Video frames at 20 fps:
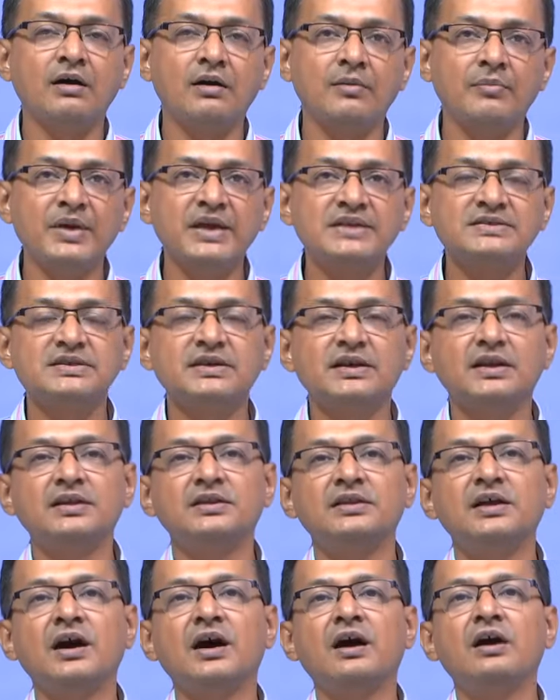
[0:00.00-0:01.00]
basically
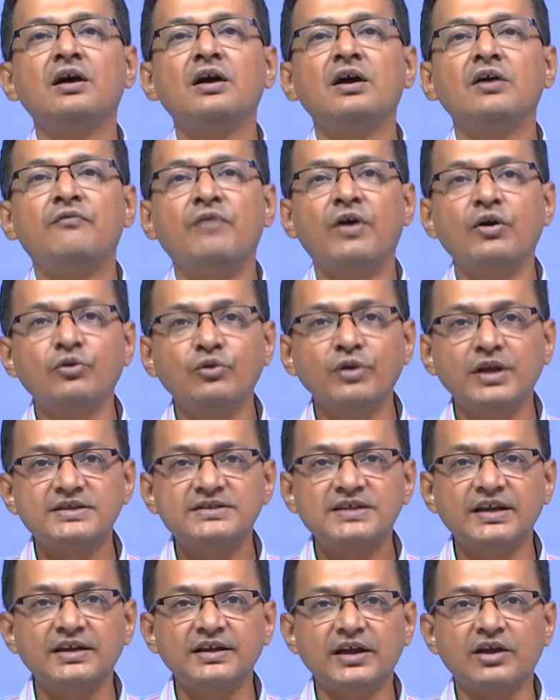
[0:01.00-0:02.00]
the
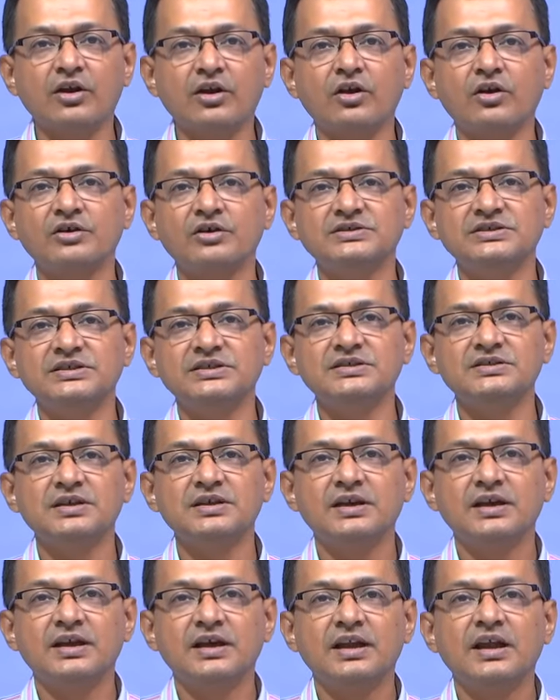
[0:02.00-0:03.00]
foundation technologies
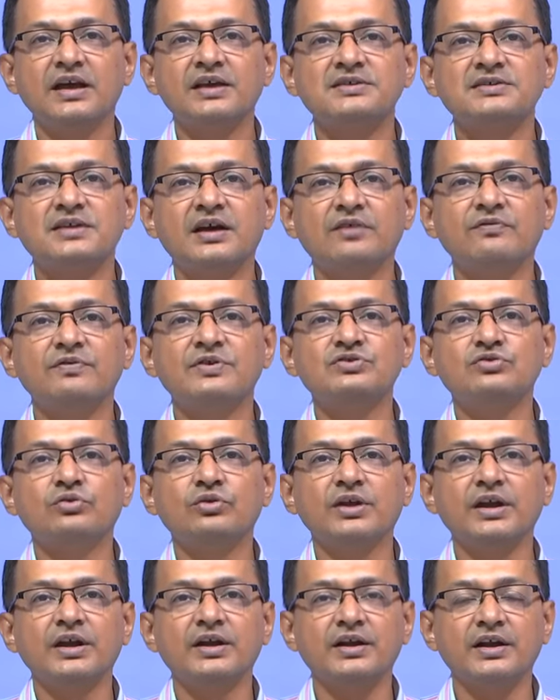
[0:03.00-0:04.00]
like service
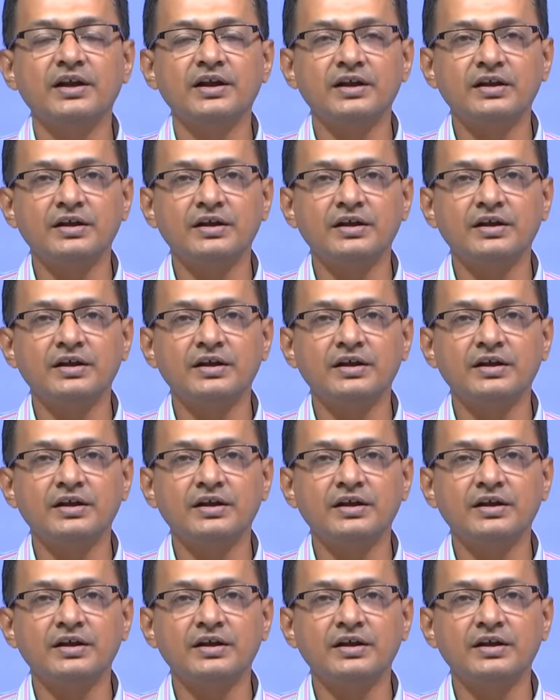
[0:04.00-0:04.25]
oriented